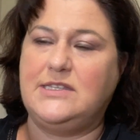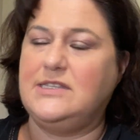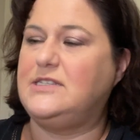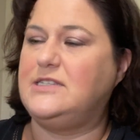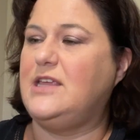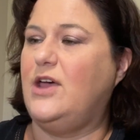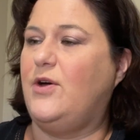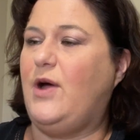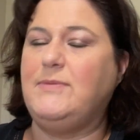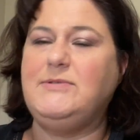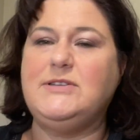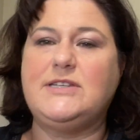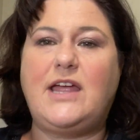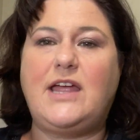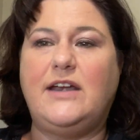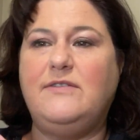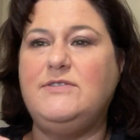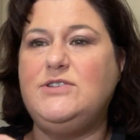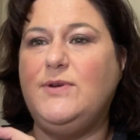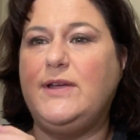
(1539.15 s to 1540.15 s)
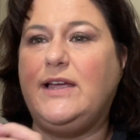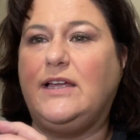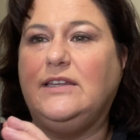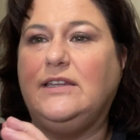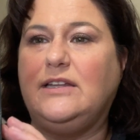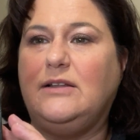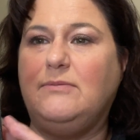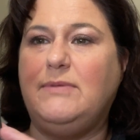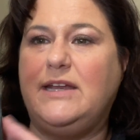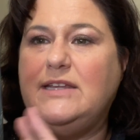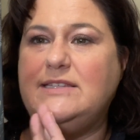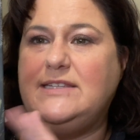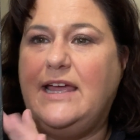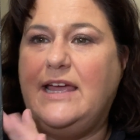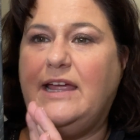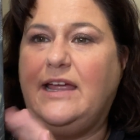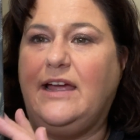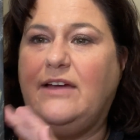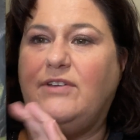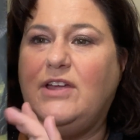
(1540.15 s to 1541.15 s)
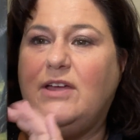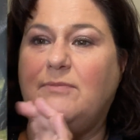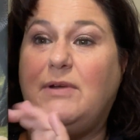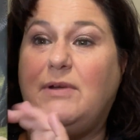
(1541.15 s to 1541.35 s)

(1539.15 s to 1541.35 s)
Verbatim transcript: So I'm just kind of doing a little bit a day of it,